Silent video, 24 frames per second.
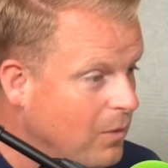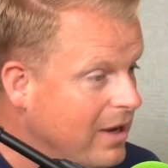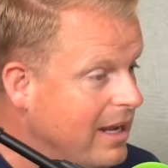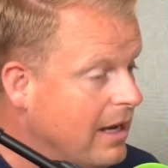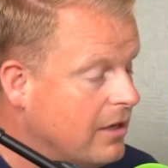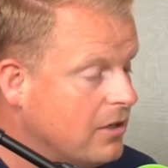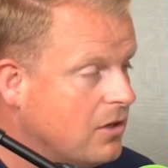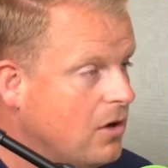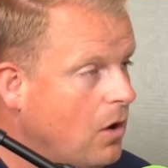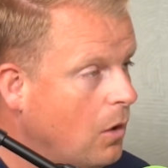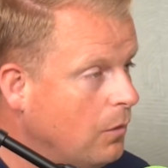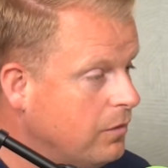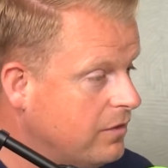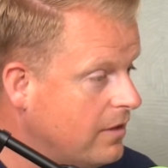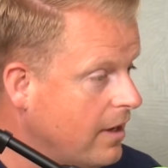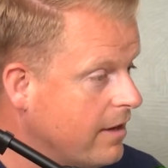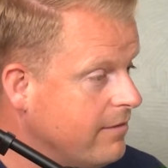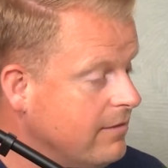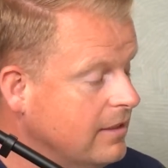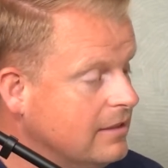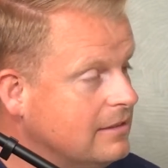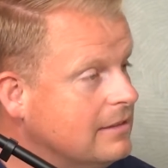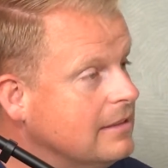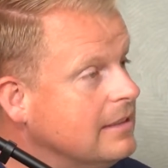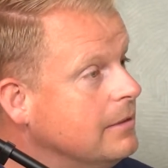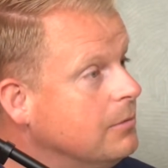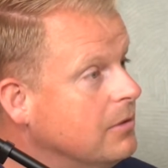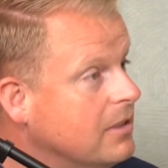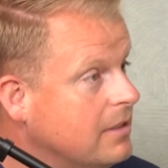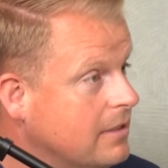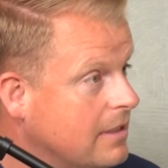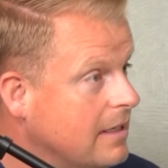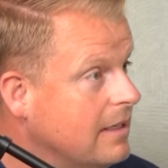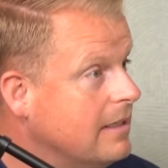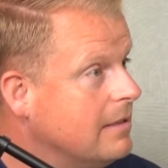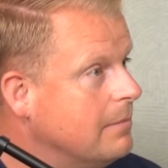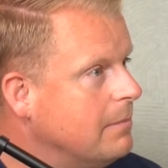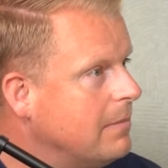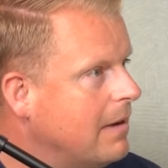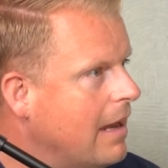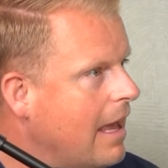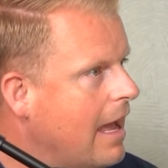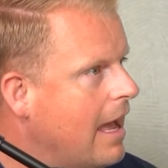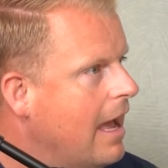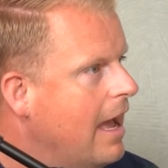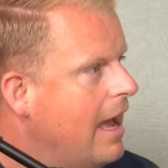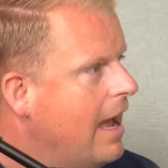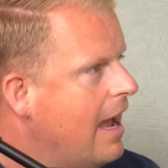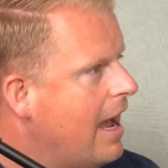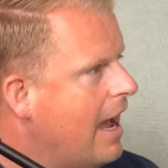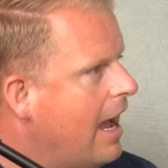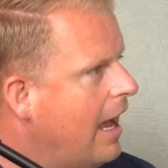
And we had a golf day recently with an England player,